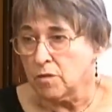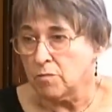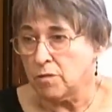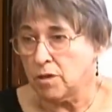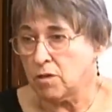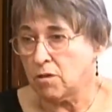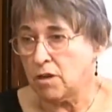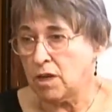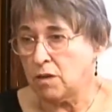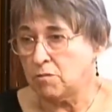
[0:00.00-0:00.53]

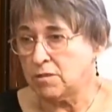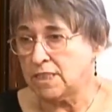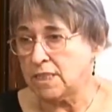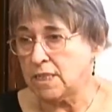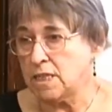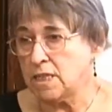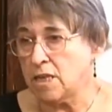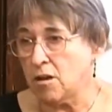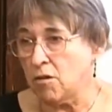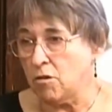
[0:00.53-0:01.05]
whether he
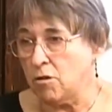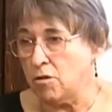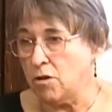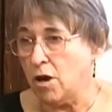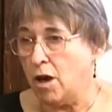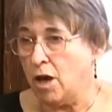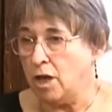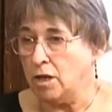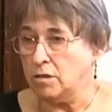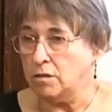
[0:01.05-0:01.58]
was in there or
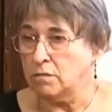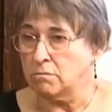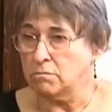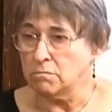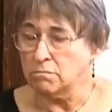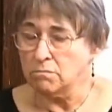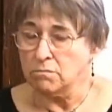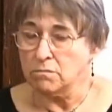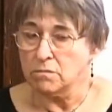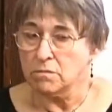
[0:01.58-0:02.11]
not.
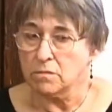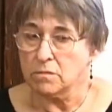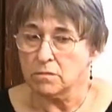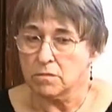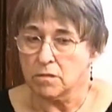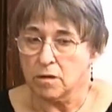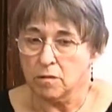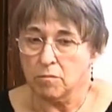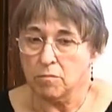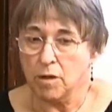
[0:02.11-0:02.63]

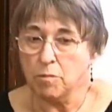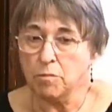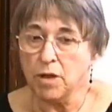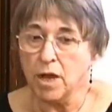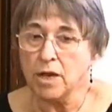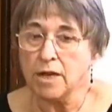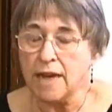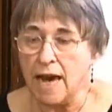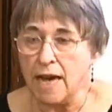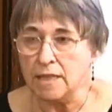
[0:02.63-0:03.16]
My
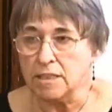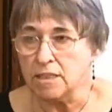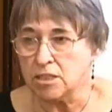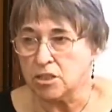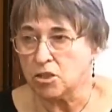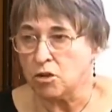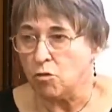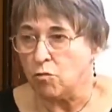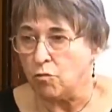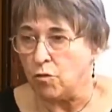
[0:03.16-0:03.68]
blood
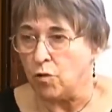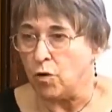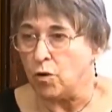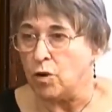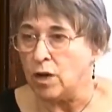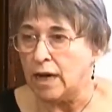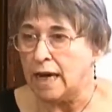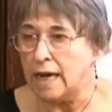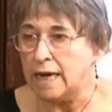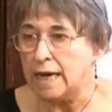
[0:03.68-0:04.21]
iced
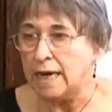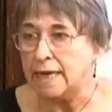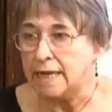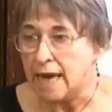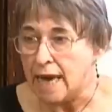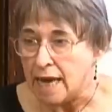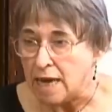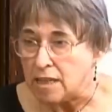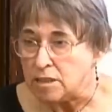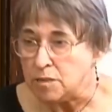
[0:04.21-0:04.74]
over, and I
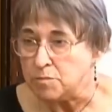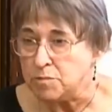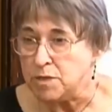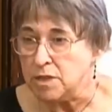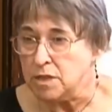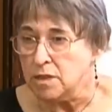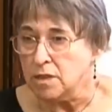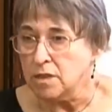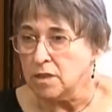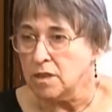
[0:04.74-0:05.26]
gasped.